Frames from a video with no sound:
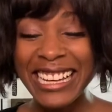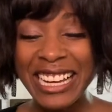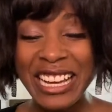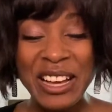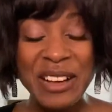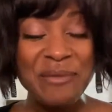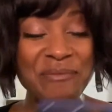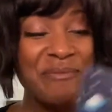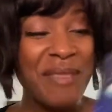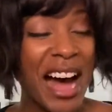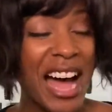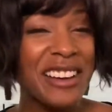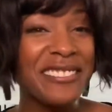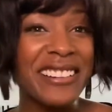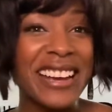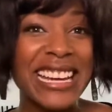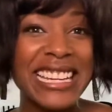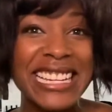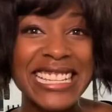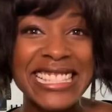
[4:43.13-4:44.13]
My
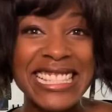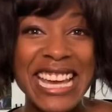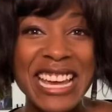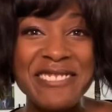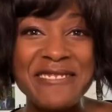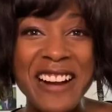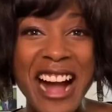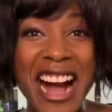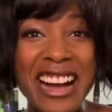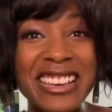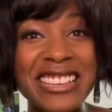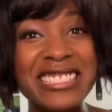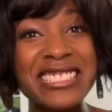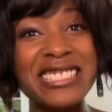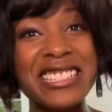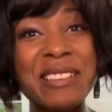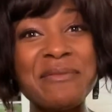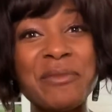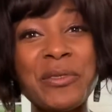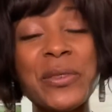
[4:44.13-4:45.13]
Rainy Day Rocket
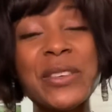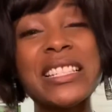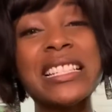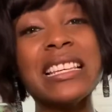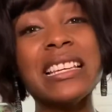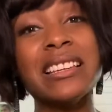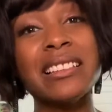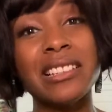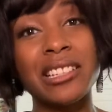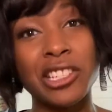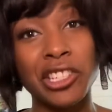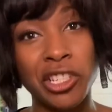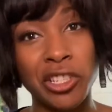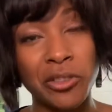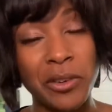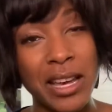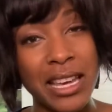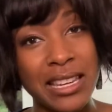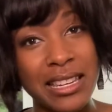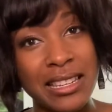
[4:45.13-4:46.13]
Ship was
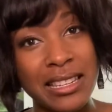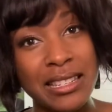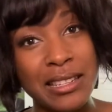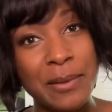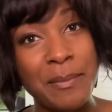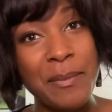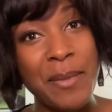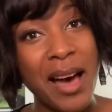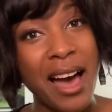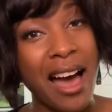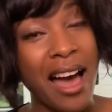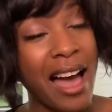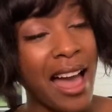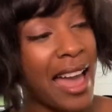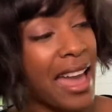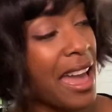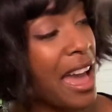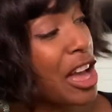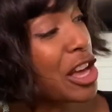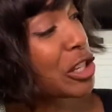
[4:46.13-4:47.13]
illustrated
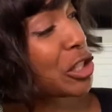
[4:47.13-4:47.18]
by